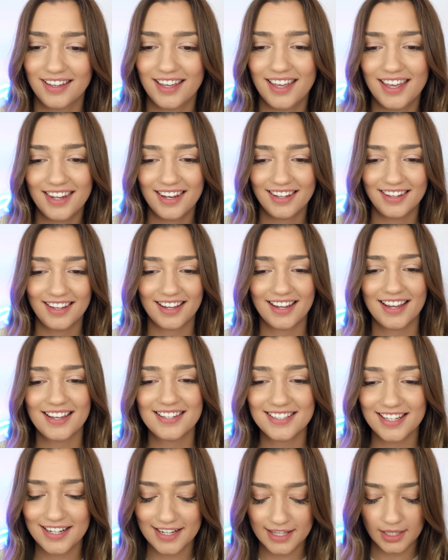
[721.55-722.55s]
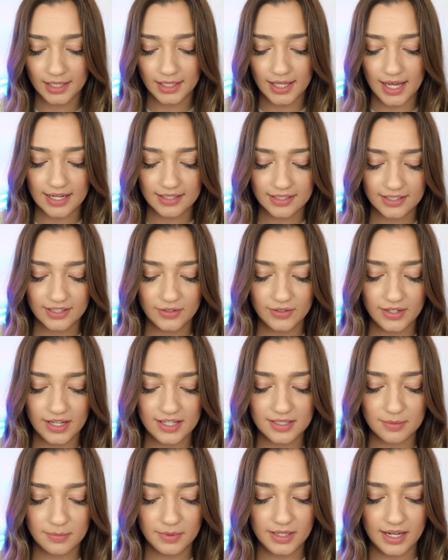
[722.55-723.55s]
And like I said in the last
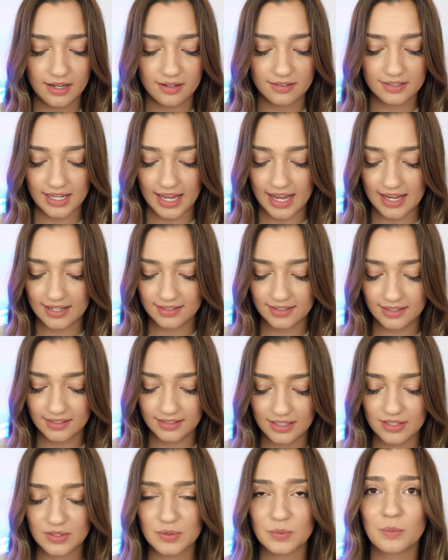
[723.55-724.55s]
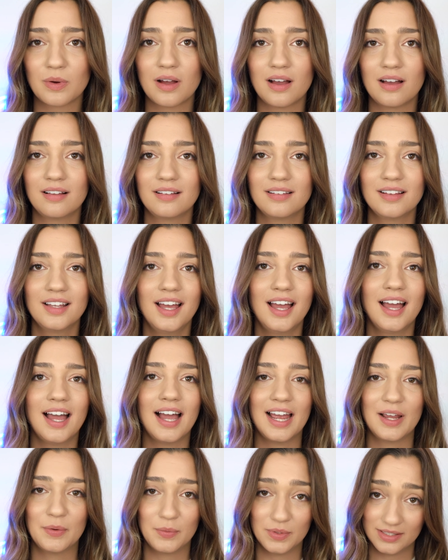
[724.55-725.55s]
Q&A, somebody else asked this as well.
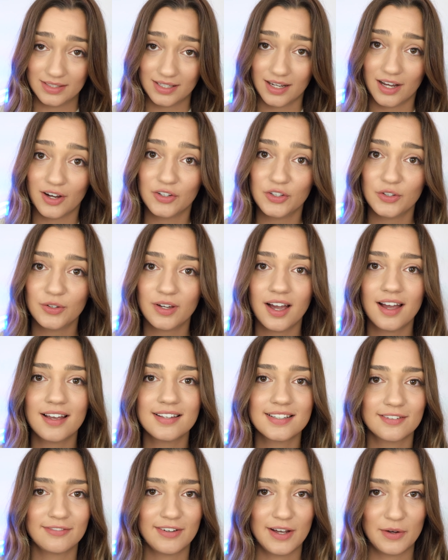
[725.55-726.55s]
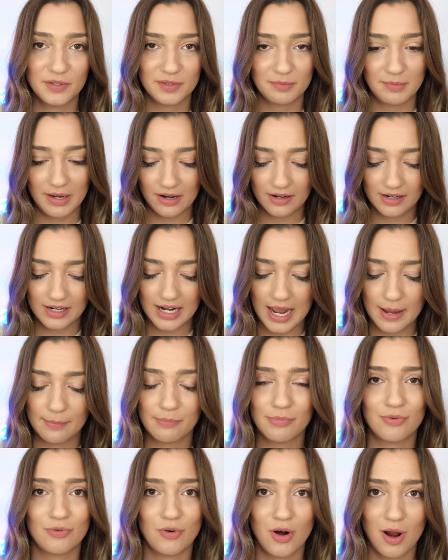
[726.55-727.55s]
I would tell you guys if I was married, I
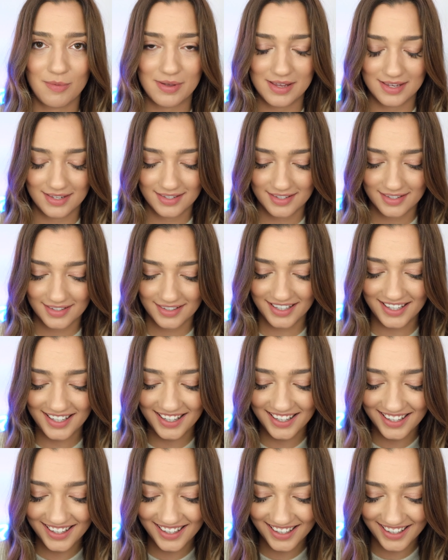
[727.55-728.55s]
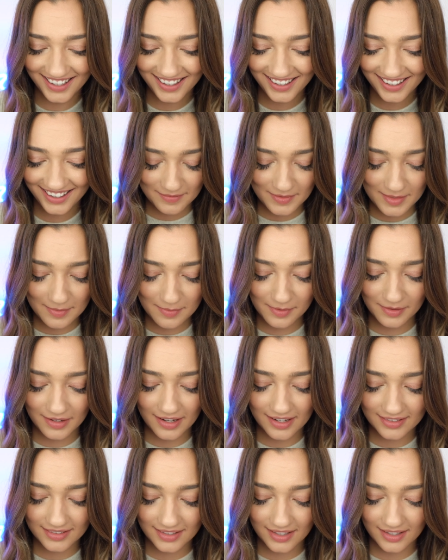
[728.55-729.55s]
promise. People
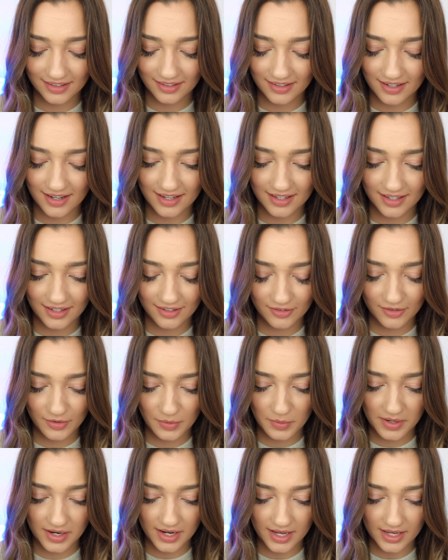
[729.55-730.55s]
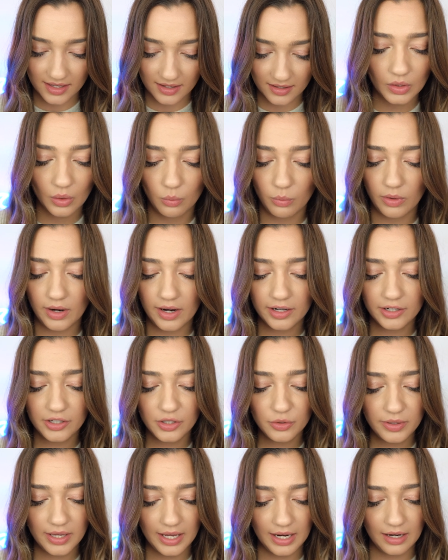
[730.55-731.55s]
ask that a lot. I don't know why. Why are
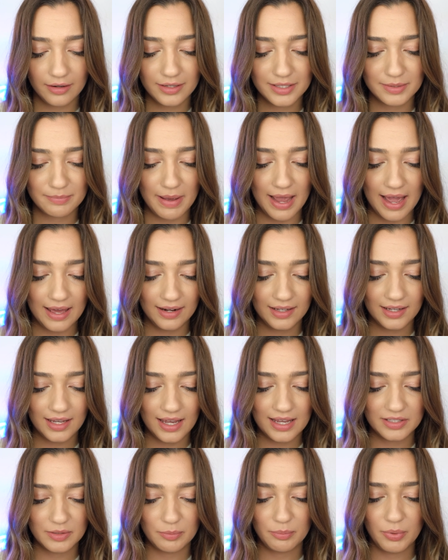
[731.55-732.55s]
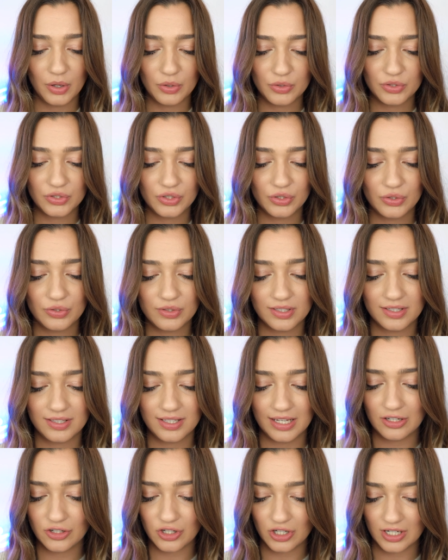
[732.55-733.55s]
you charismatic as opposed to
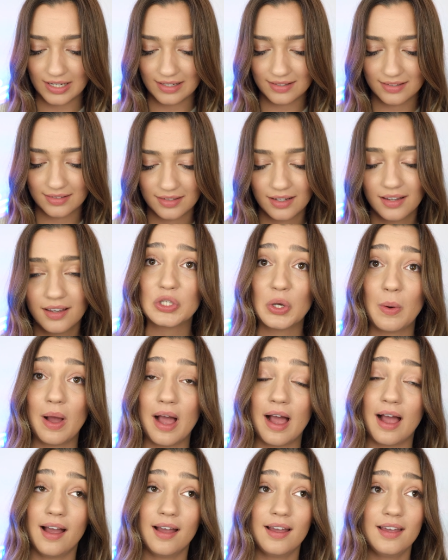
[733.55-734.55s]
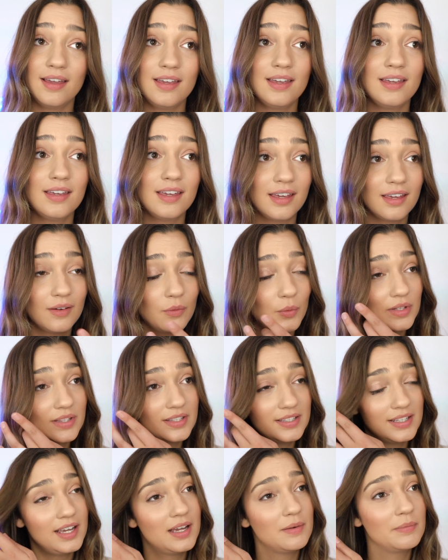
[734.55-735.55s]
cessationist? So I
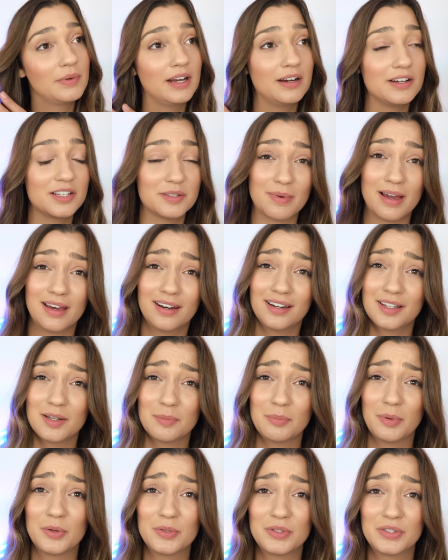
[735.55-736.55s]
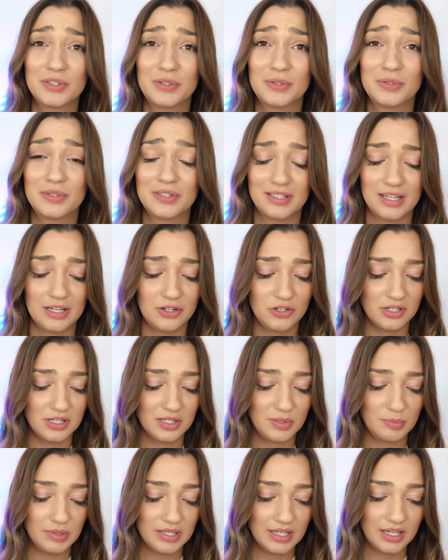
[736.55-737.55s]
would say I'm charismatic opposed to
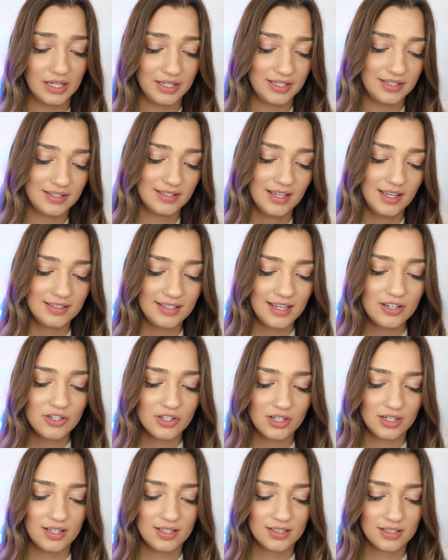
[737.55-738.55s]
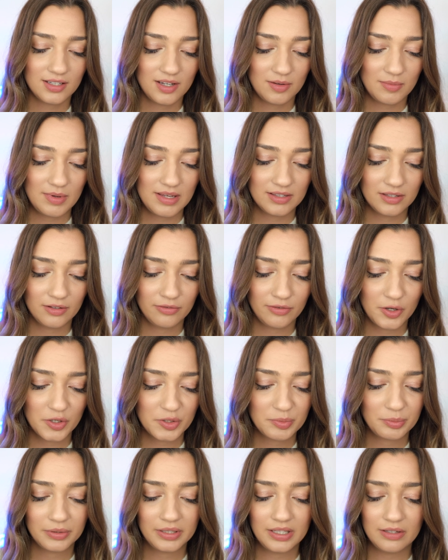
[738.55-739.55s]
cessationist because cessationism is the
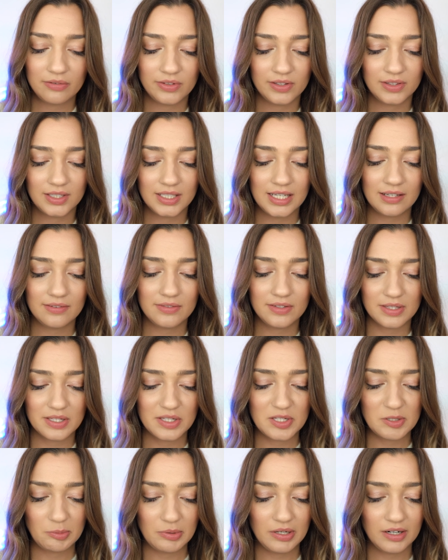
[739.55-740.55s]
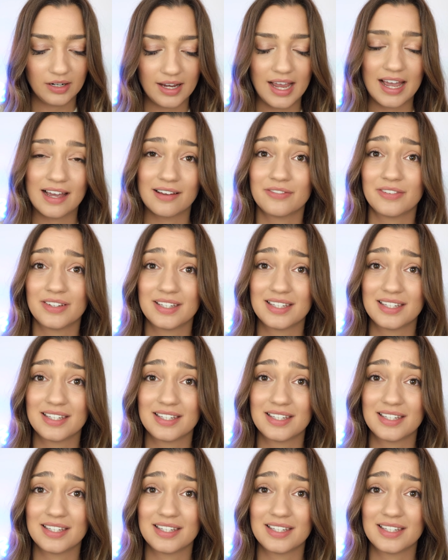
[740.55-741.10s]
false belief that the gifts of the Spirit have